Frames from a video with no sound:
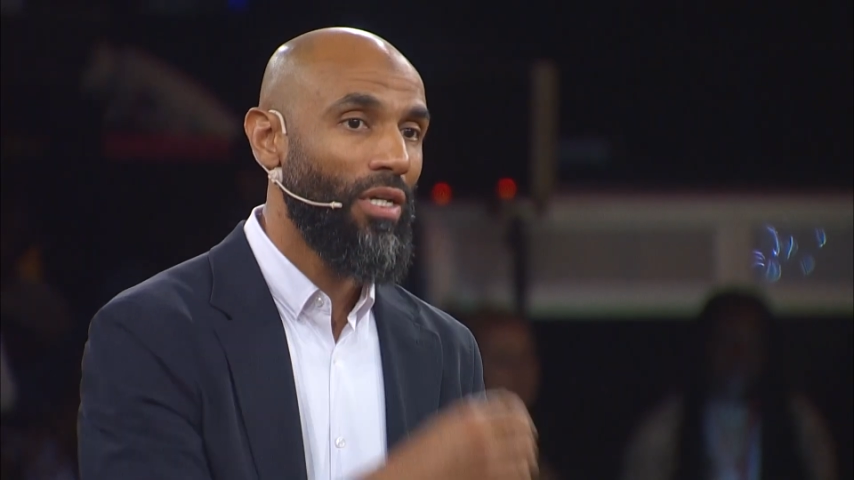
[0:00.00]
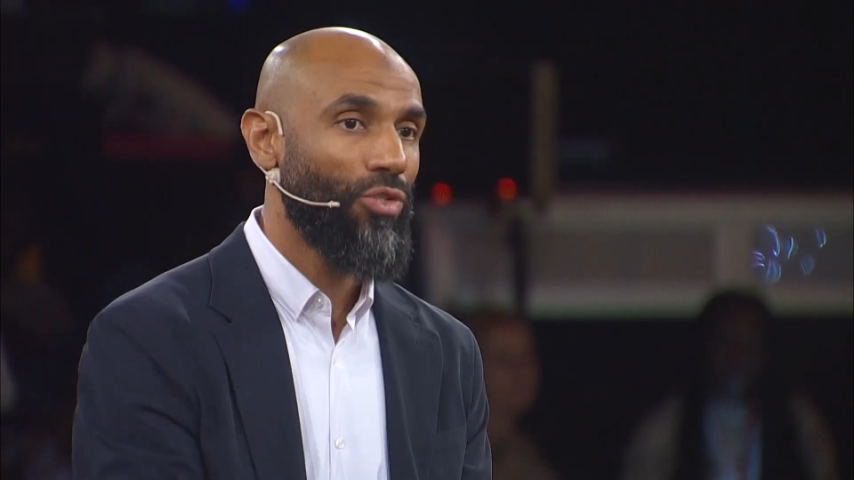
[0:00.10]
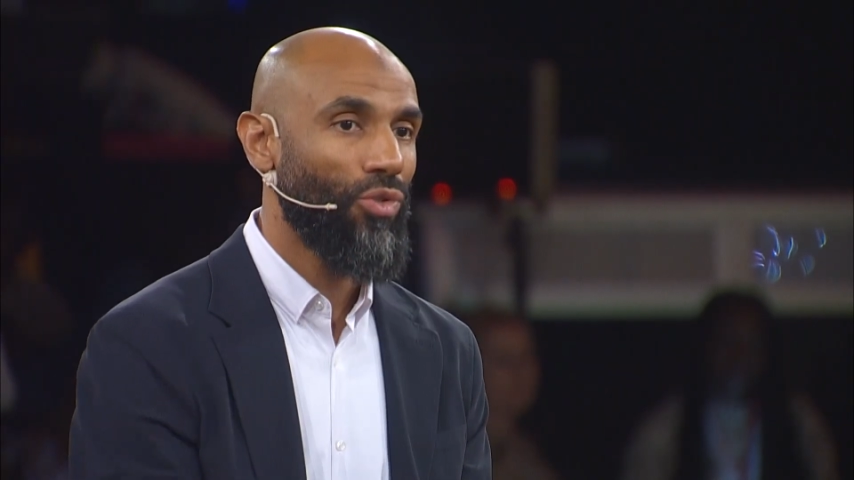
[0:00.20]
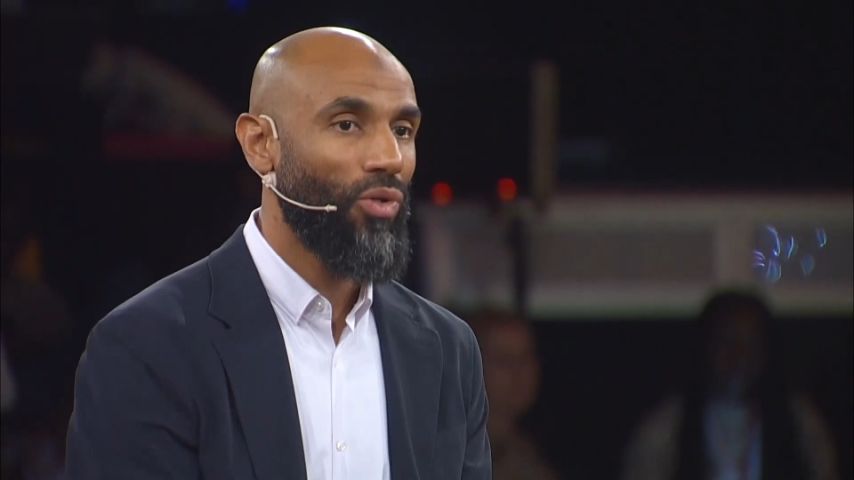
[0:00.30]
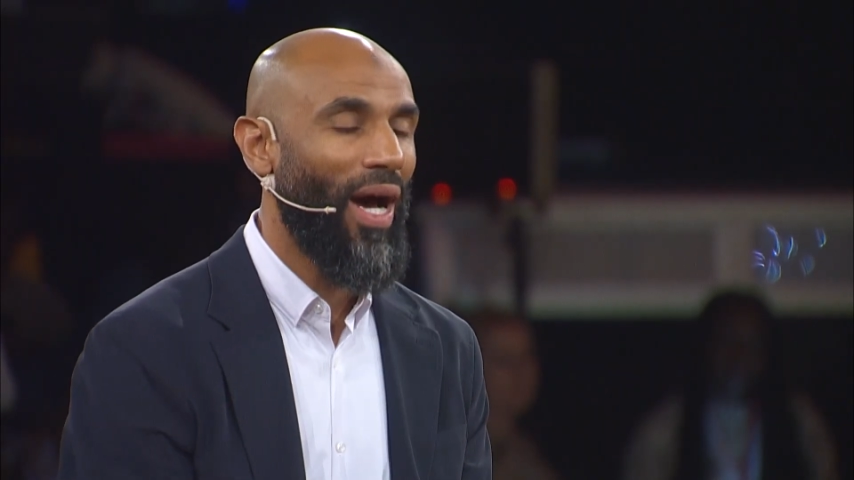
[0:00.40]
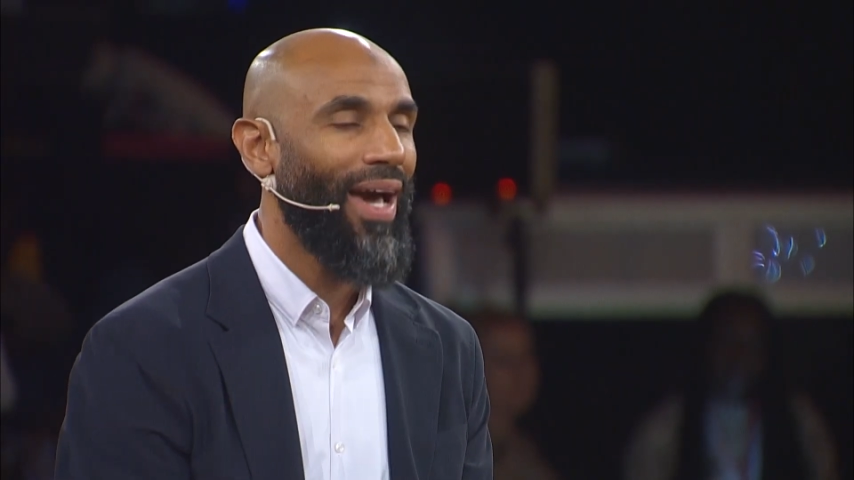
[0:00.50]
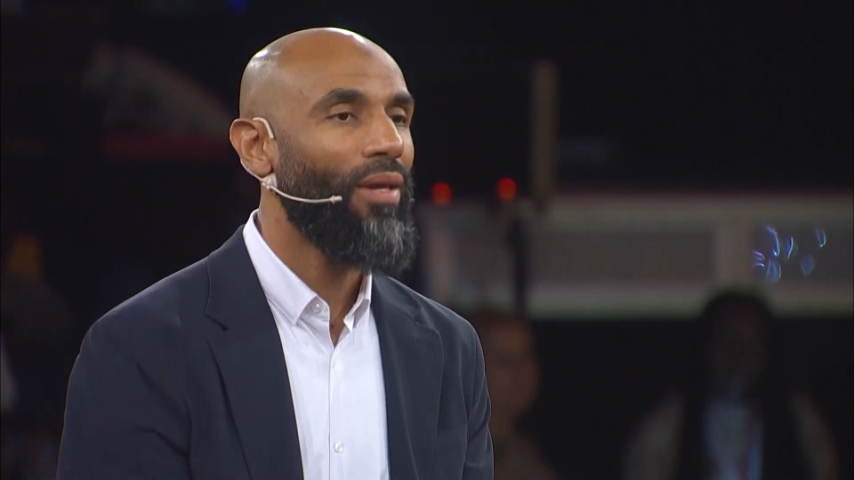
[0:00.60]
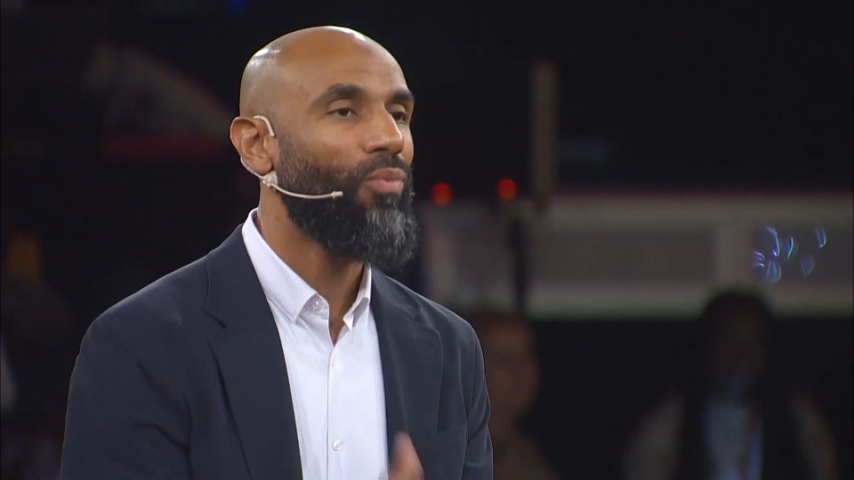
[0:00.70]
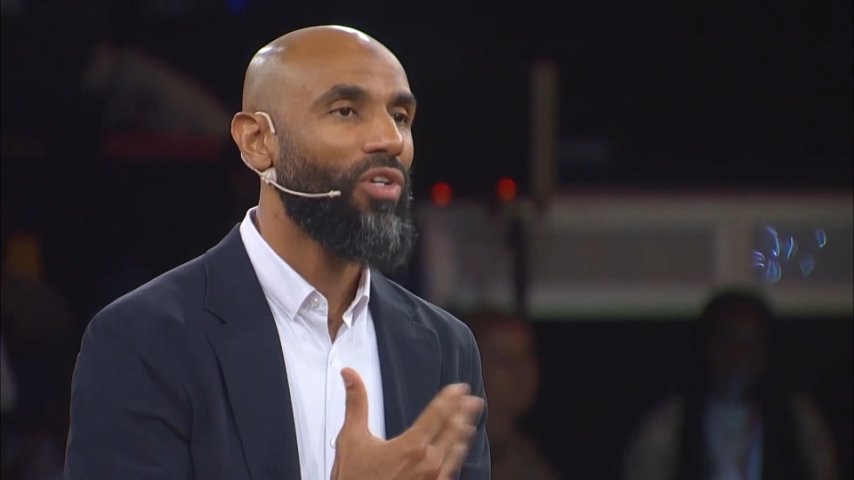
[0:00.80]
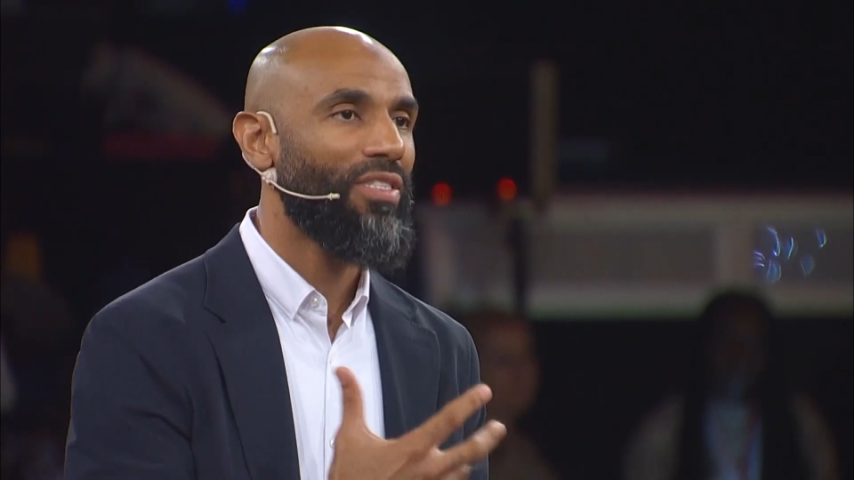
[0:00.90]
So I
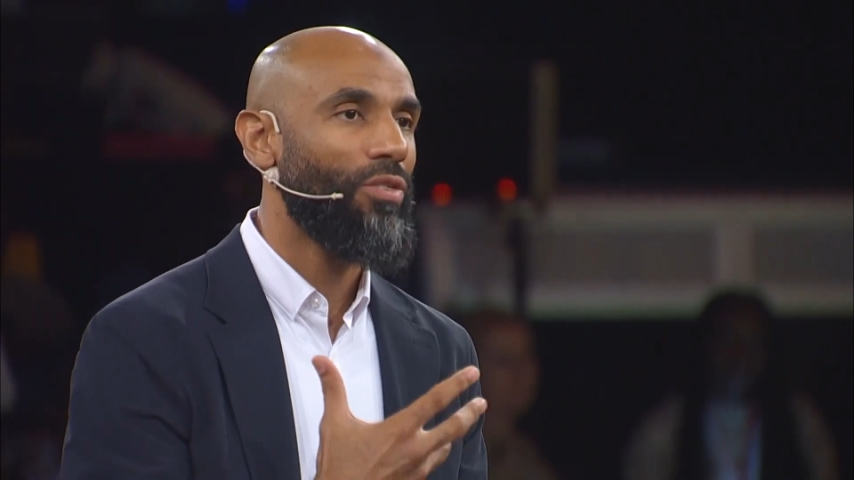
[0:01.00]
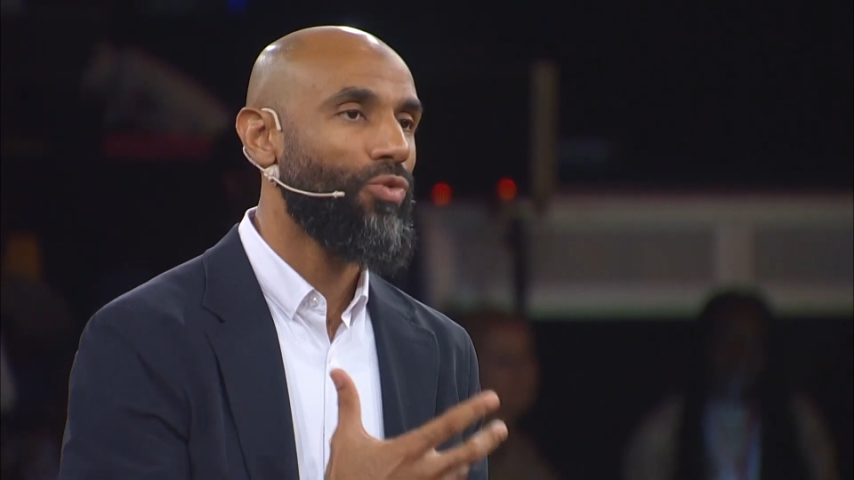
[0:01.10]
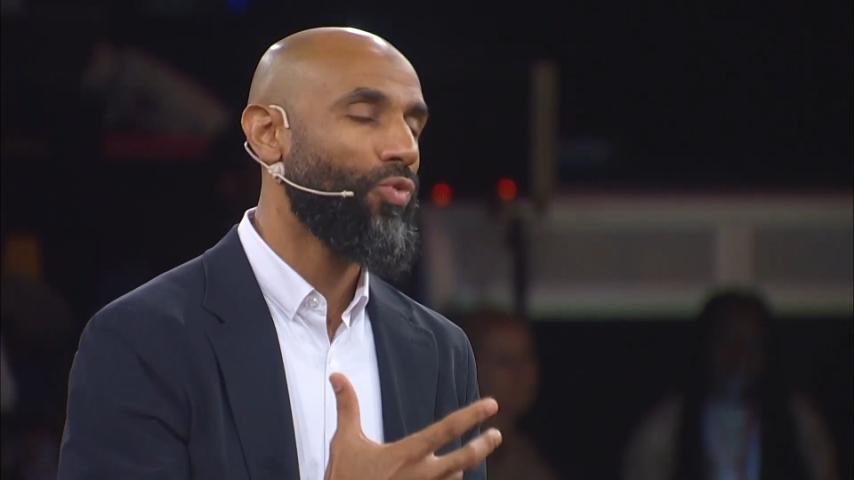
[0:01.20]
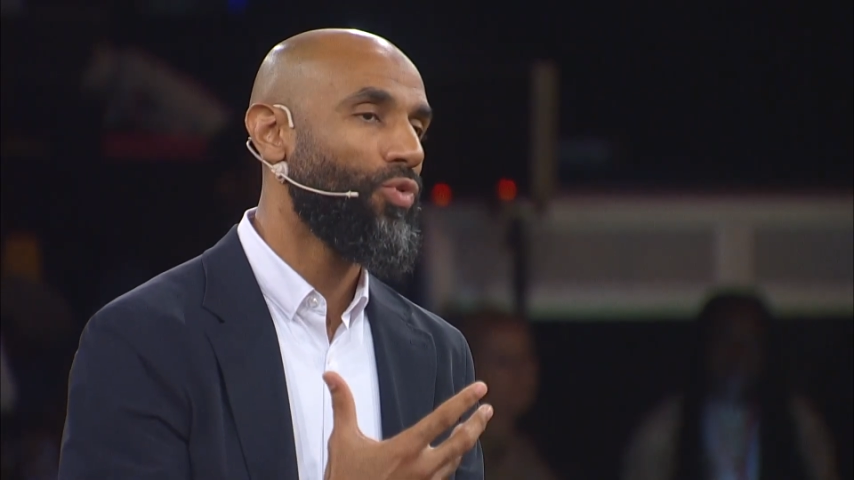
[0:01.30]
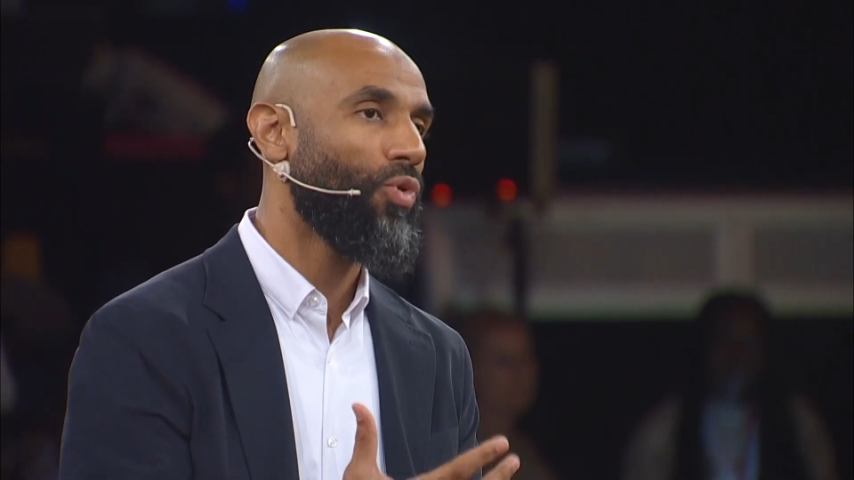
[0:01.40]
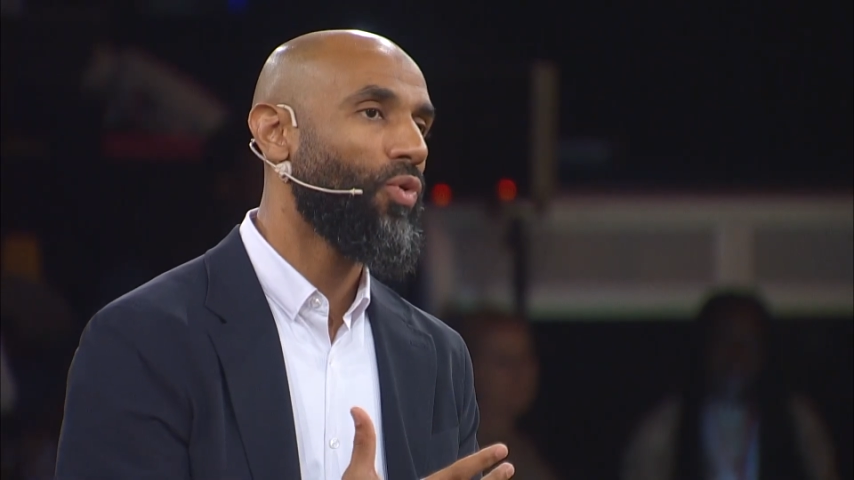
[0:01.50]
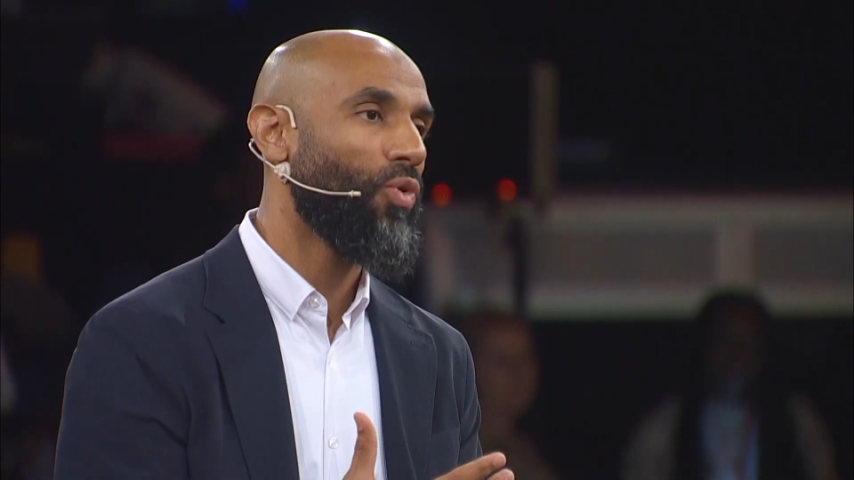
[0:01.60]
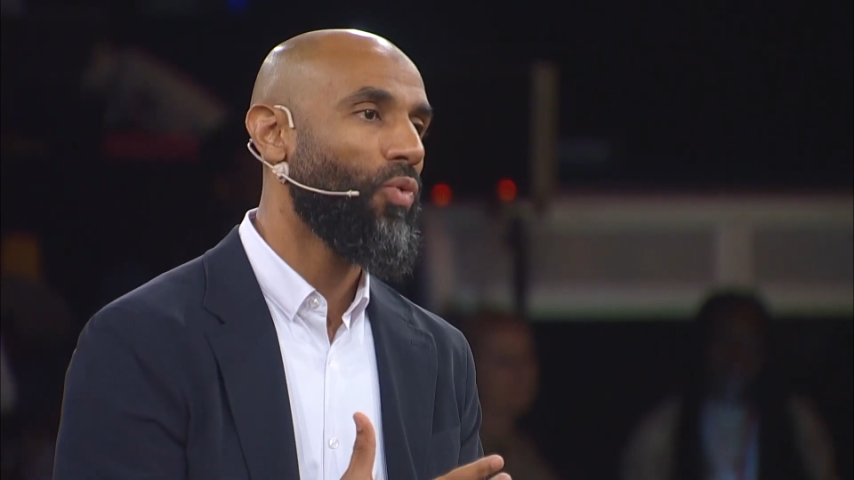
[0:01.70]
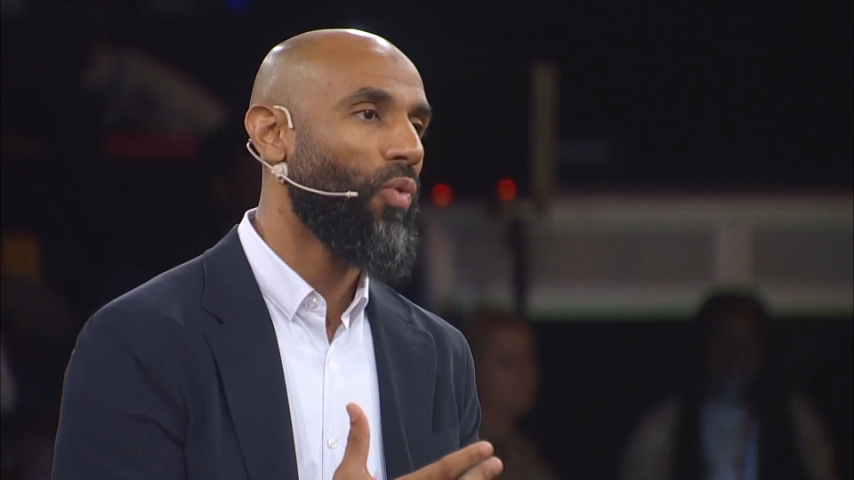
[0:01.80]
wanted to know